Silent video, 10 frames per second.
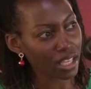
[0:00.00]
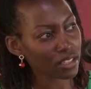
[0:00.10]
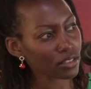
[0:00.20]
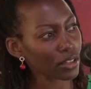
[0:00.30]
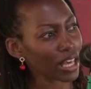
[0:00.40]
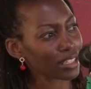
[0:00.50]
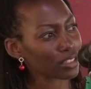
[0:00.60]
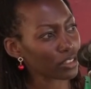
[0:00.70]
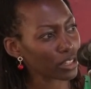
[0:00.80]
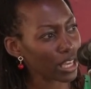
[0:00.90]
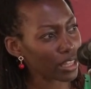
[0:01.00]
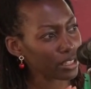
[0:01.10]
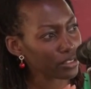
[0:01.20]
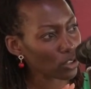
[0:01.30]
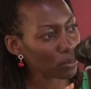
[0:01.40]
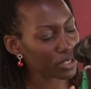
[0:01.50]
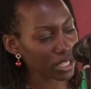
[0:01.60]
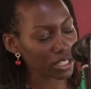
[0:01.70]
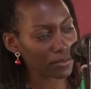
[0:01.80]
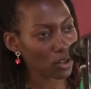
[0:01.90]
So that there are these
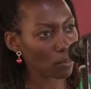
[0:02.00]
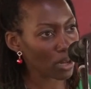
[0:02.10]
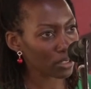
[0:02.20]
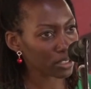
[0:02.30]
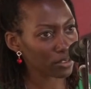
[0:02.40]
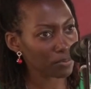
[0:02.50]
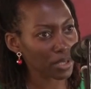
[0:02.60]
obsessive compulsive